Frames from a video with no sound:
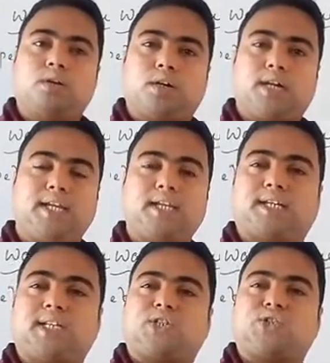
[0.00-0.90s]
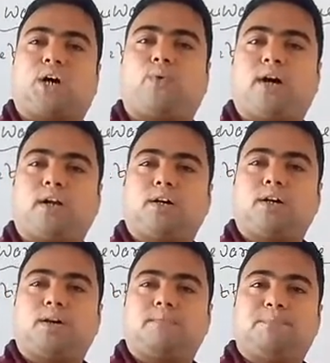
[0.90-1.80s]
increase
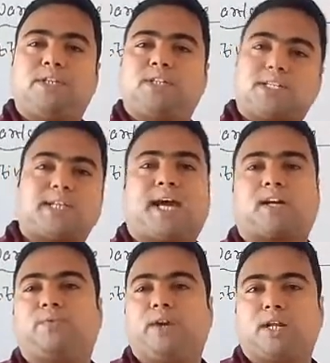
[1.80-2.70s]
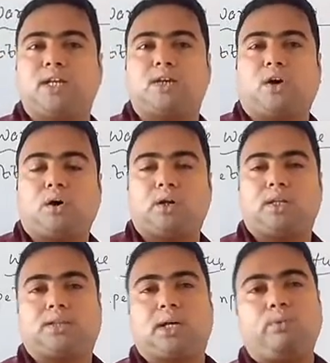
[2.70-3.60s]
our business activity,
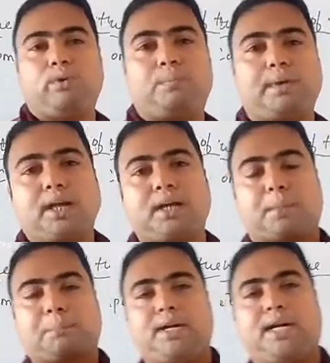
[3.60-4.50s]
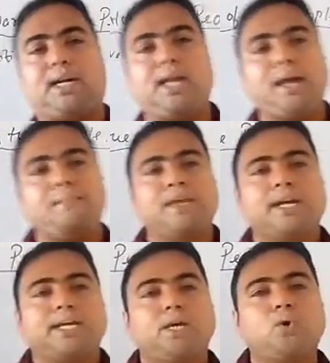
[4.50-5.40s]
or there will be definitely
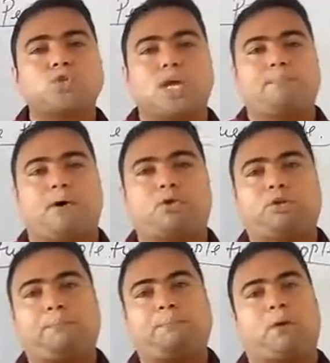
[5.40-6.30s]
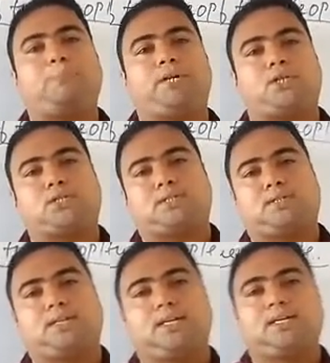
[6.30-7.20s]
huge amount of profits.
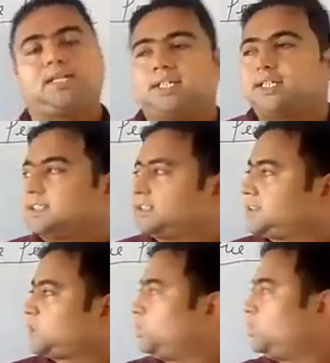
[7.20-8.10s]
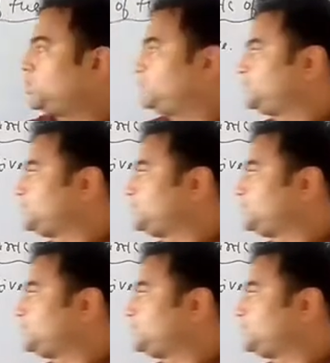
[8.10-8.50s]
So